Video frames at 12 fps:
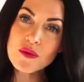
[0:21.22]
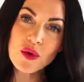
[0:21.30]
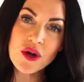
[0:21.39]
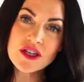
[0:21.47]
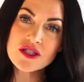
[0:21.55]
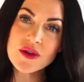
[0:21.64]

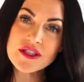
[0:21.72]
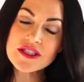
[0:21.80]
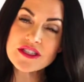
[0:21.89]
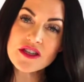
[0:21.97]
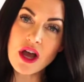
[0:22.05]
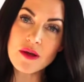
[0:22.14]
important to us
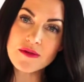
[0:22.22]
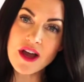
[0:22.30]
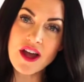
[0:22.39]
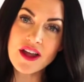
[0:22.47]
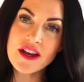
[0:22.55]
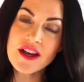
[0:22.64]
at Top
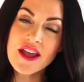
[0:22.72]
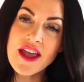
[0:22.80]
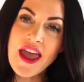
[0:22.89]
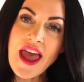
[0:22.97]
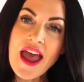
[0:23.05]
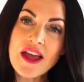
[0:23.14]
Knot,
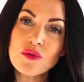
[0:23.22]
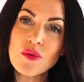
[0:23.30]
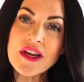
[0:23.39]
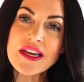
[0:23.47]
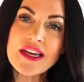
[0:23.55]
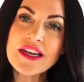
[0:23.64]
and
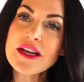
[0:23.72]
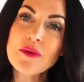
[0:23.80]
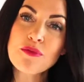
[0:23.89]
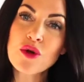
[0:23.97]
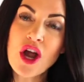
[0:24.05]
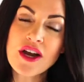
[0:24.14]
we needed a
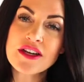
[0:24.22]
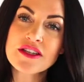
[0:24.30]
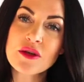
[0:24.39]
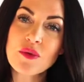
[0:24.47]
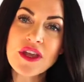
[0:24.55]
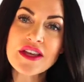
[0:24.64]
product
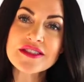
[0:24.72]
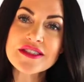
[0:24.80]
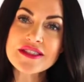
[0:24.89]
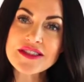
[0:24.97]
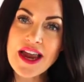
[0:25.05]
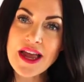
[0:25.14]
that we could
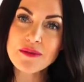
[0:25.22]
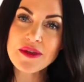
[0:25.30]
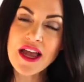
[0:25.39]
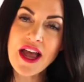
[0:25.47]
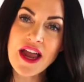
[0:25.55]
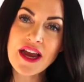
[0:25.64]
stand
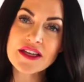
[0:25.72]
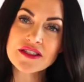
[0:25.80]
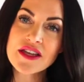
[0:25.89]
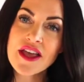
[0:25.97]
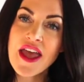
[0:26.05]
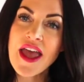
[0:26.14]

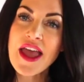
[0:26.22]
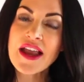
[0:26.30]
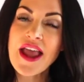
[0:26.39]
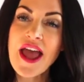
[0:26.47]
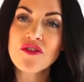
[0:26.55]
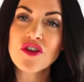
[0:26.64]
behind
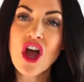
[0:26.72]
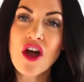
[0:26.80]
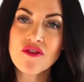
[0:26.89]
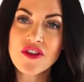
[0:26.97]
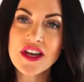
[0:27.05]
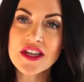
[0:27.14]
and have
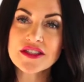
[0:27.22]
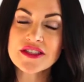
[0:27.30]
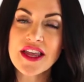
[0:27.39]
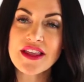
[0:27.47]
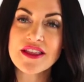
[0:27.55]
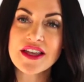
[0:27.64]
confidence
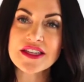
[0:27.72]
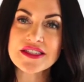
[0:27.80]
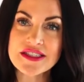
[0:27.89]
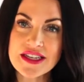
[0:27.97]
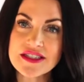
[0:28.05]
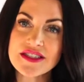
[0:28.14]
in the
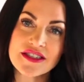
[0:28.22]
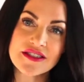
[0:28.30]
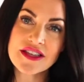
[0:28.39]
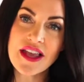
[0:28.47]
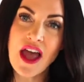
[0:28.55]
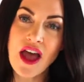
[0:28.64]

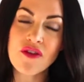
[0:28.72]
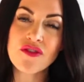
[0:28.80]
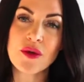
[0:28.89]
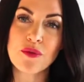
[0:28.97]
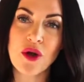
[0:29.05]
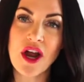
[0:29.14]
consistency of
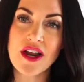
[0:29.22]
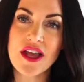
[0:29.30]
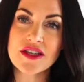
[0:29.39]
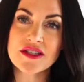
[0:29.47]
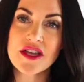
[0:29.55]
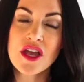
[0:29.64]
the
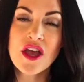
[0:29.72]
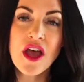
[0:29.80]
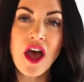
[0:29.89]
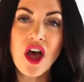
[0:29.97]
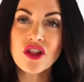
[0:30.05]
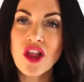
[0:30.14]
product
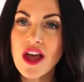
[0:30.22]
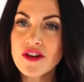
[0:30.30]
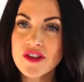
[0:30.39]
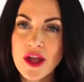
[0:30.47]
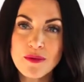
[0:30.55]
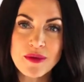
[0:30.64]
a lot
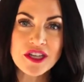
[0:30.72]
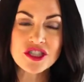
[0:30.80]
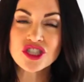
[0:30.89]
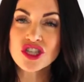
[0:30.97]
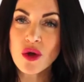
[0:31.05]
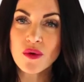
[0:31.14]
of
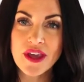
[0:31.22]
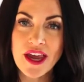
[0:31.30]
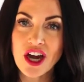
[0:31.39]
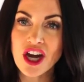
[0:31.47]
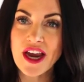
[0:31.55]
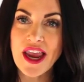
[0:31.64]
companies don't
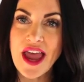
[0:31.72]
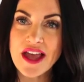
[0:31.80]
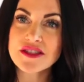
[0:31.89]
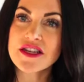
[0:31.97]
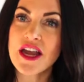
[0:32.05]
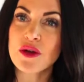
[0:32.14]
carry
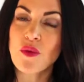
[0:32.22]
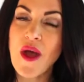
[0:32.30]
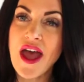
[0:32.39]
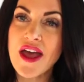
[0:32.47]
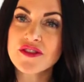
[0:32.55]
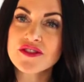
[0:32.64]
hand-tied
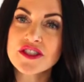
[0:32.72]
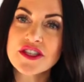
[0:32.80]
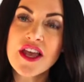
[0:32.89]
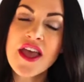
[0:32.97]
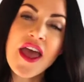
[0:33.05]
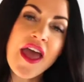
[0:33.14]
wefts,
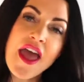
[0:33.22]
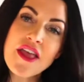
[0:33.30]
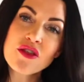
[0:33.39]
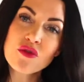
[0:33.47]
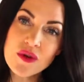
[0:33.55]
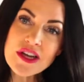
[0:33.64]

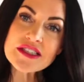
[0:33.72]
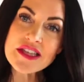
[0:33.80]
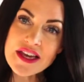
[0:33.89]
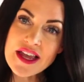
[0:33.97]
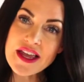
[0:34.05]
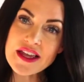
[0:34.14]
and the
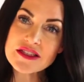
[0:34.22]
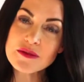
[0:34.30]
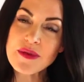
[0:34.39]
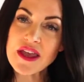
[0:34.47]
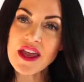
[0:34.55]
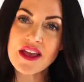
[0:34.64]
reason is
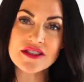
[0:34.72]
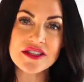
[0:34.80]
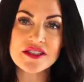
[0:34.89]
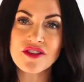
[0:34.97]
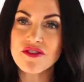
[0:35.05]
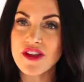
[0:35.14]
because
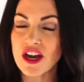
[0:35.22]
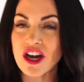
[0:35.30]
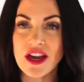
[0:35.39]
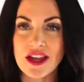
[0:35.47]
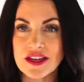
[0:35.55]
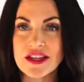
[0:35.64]
it's a
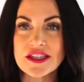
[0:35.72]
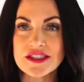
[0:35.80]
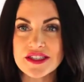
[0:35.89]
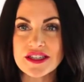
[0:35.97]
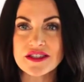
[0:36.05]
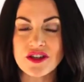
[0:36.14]
very
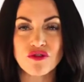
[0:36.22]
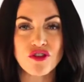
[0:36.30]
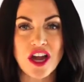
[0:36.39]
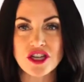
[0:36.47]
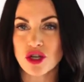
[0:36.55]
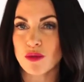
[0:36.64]
inconsistent,
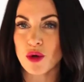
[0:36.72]
fragile